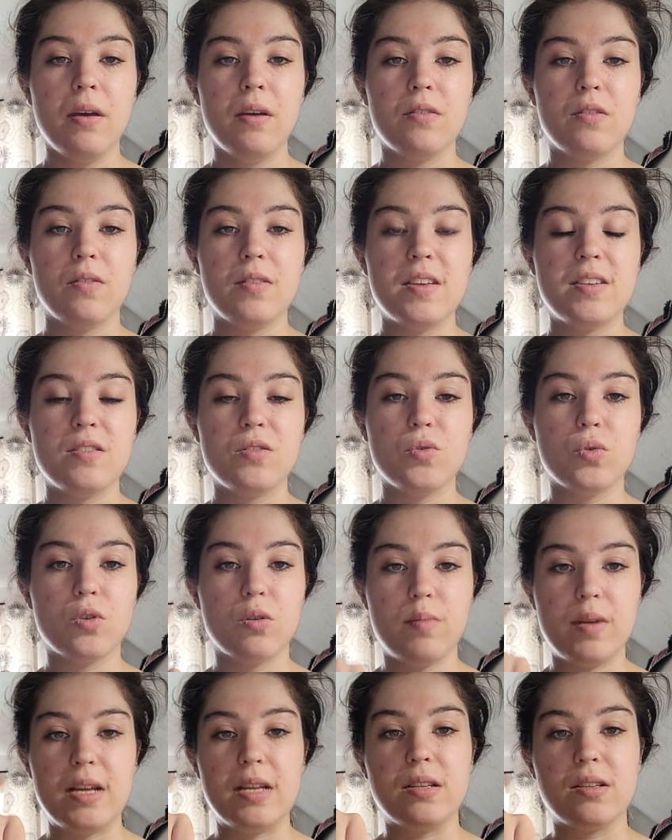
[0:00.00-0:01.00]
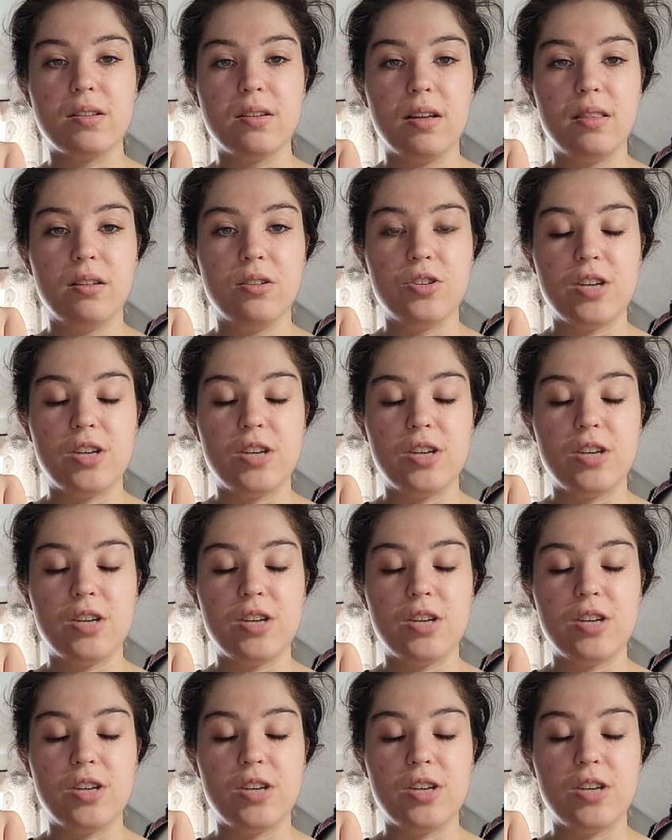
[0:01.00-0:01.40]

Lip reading: So this is all going to be inside the